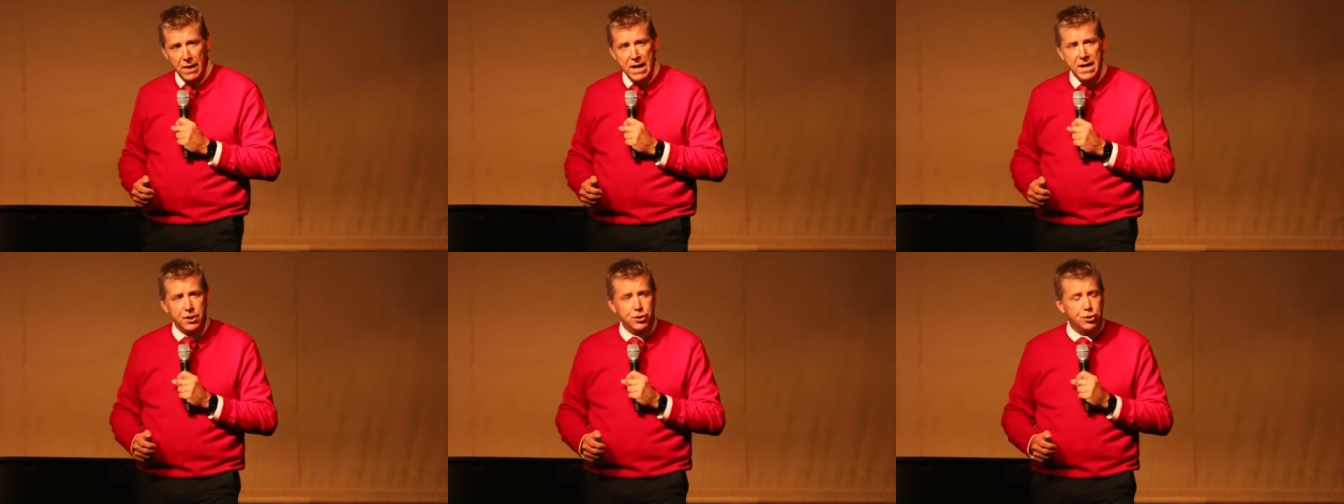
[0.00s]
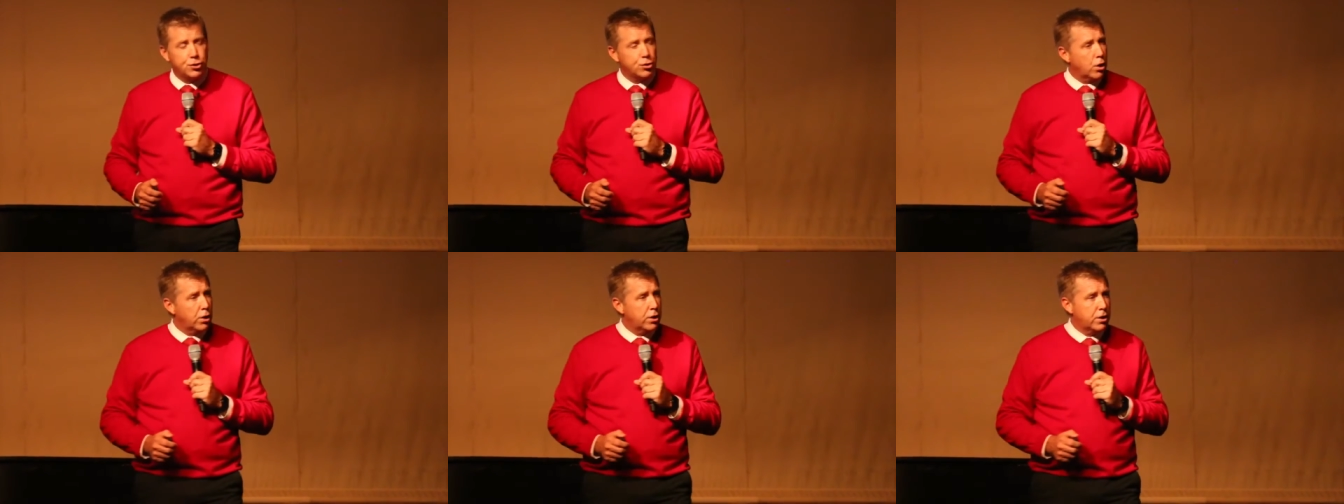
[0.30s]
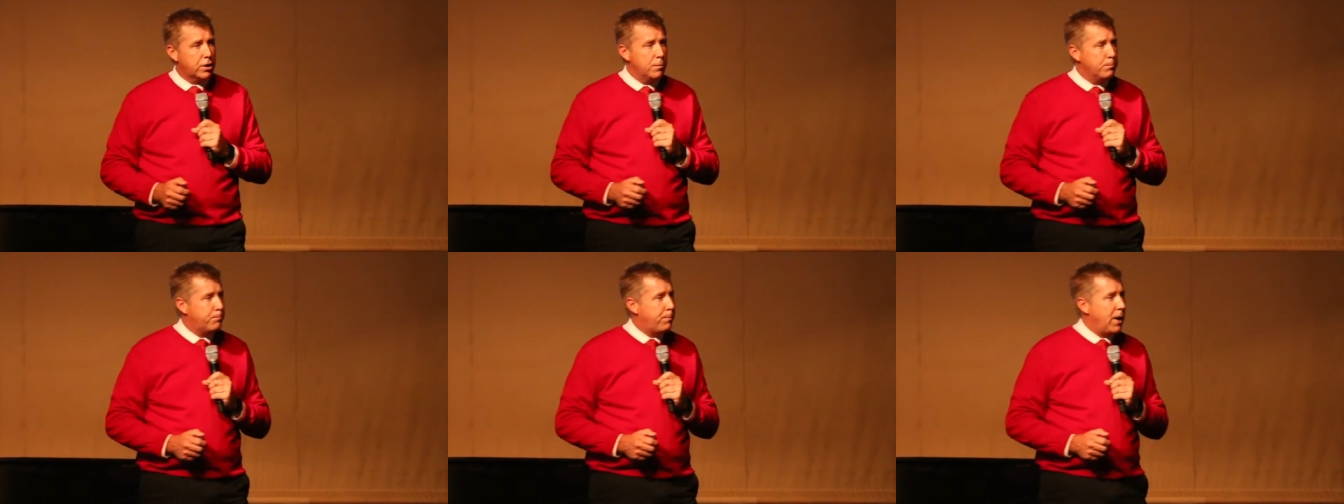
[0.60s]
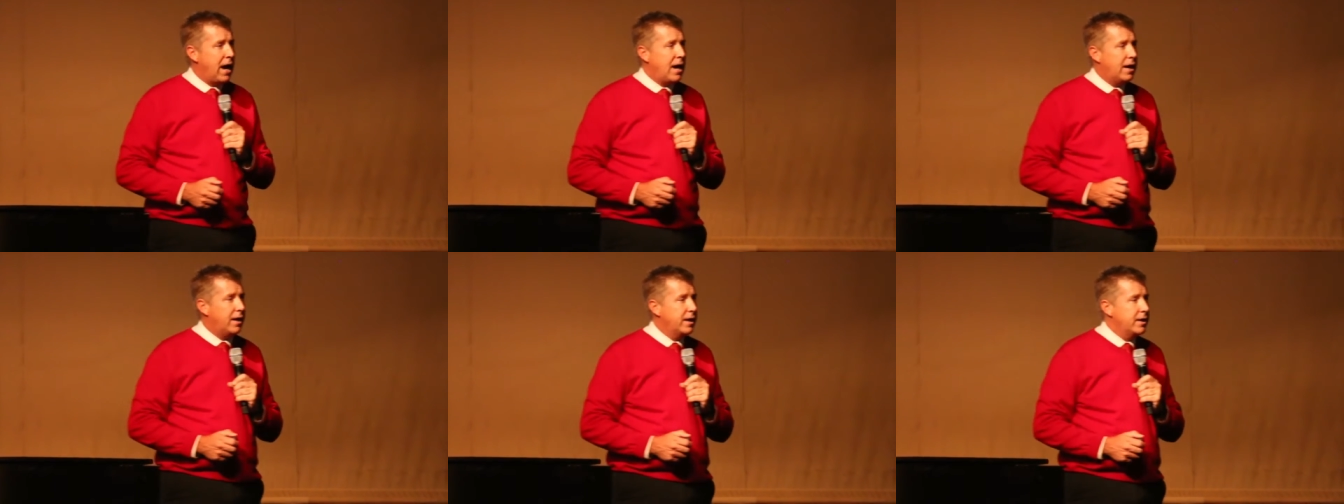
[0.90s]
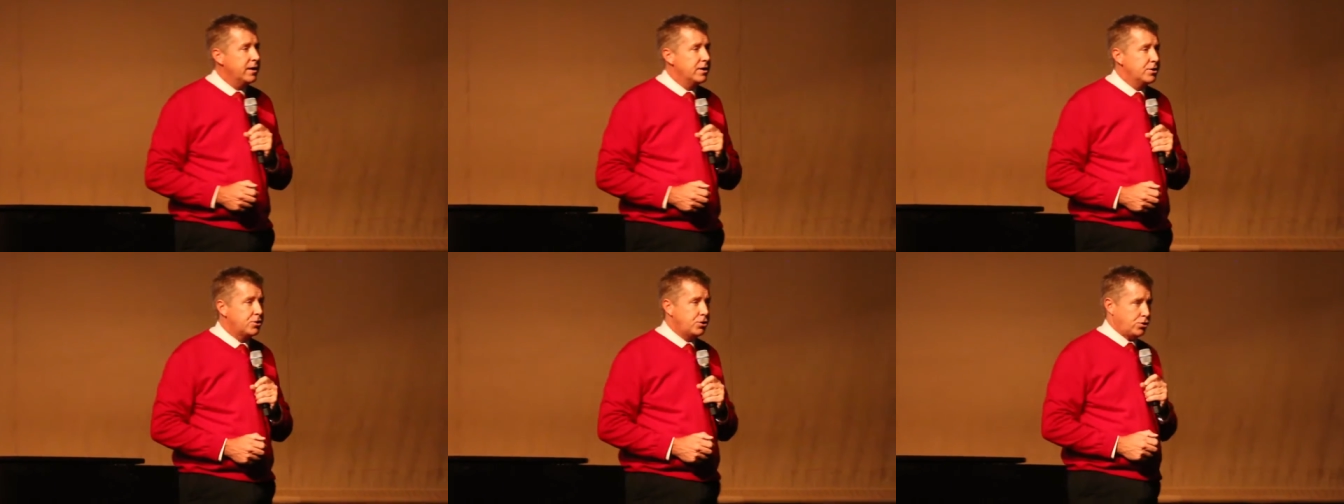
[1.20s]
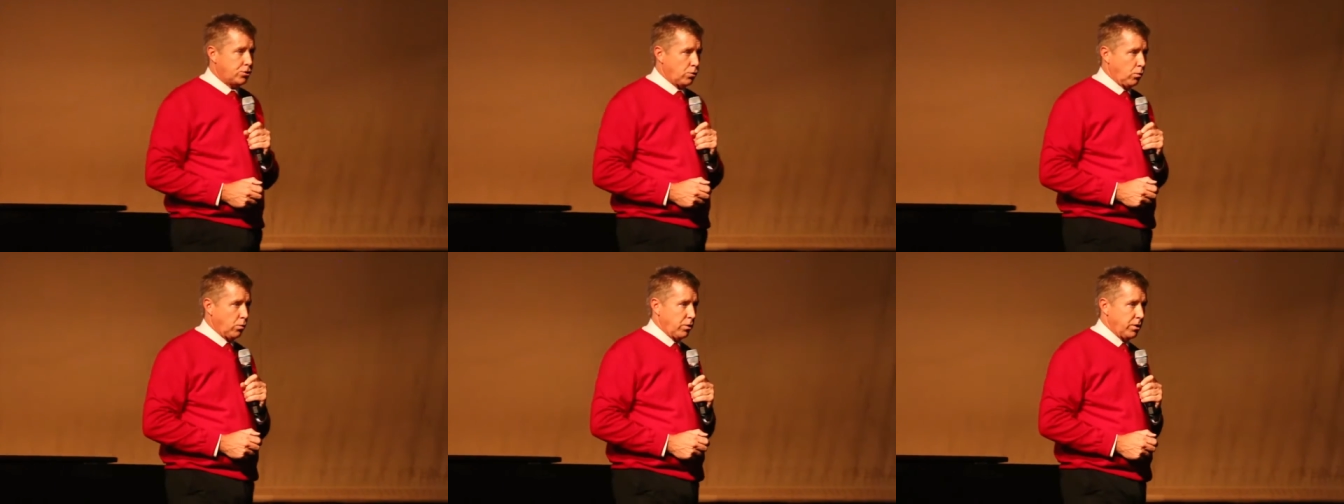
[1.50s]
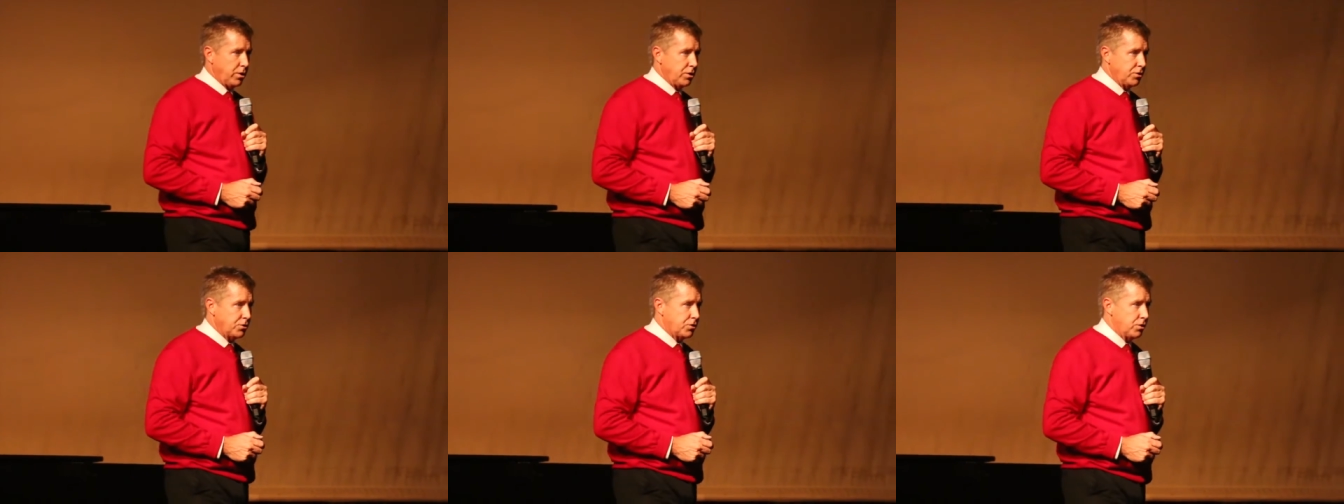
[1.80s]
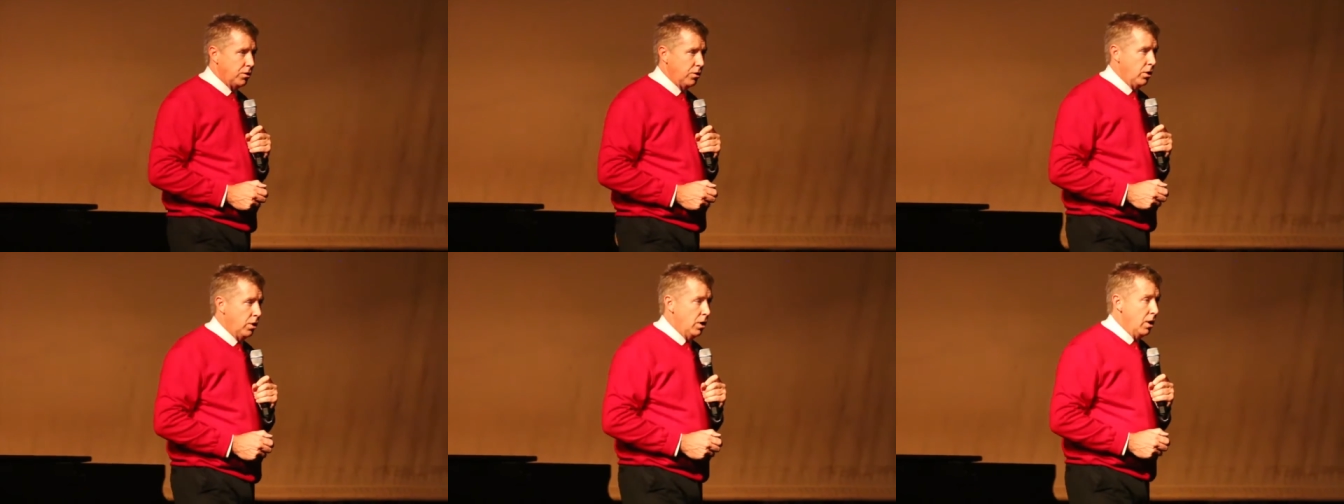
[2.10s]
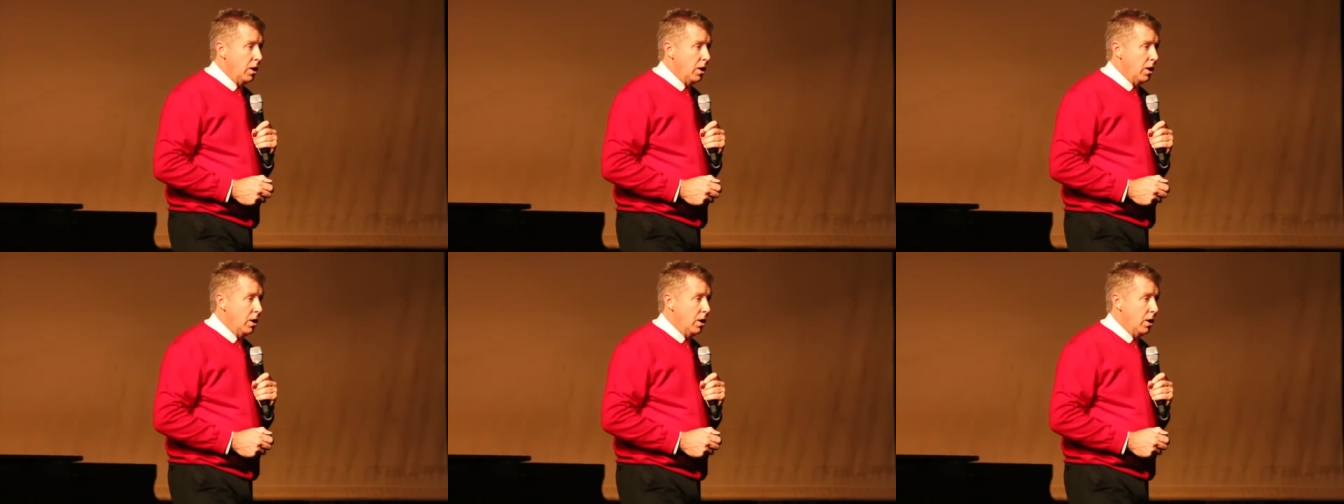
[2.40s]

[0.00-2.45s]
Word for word: And he started compiling his stories.